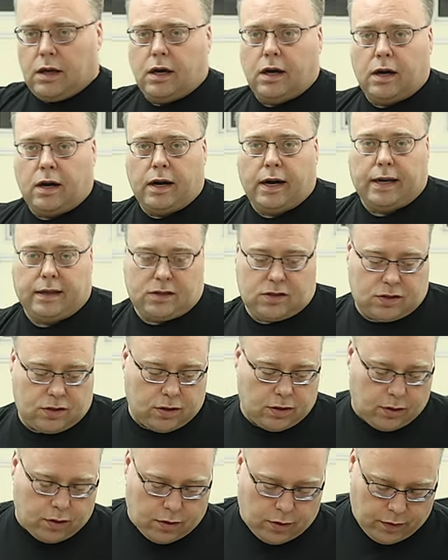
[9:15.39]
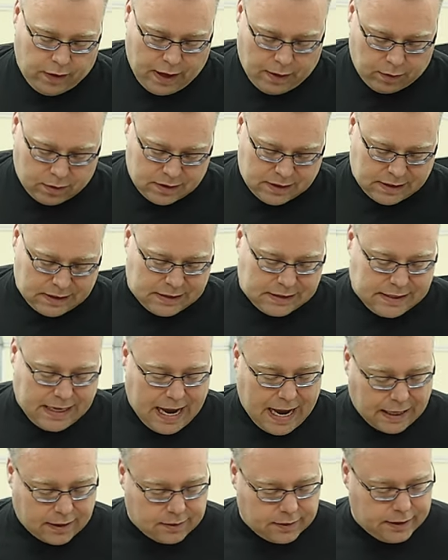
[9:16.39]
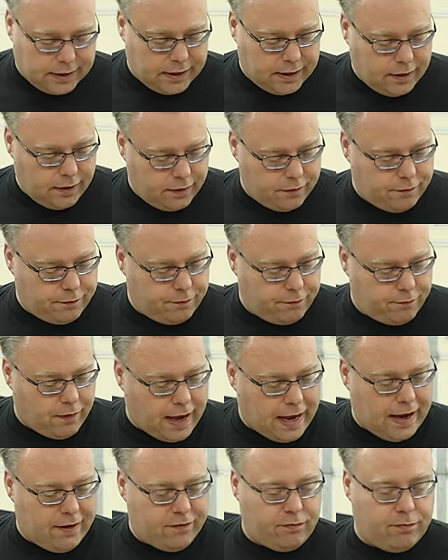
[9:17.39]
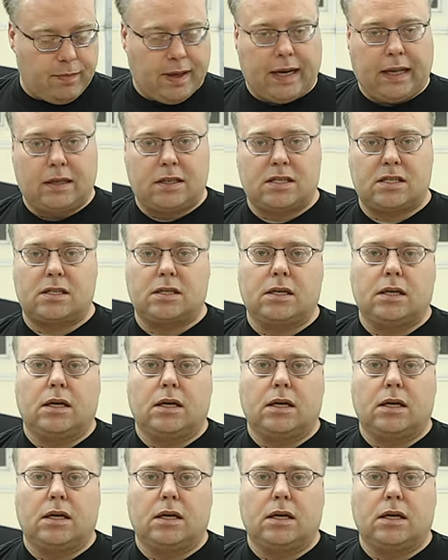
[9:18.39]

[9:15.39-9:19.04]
All right, so that was exactly five minutes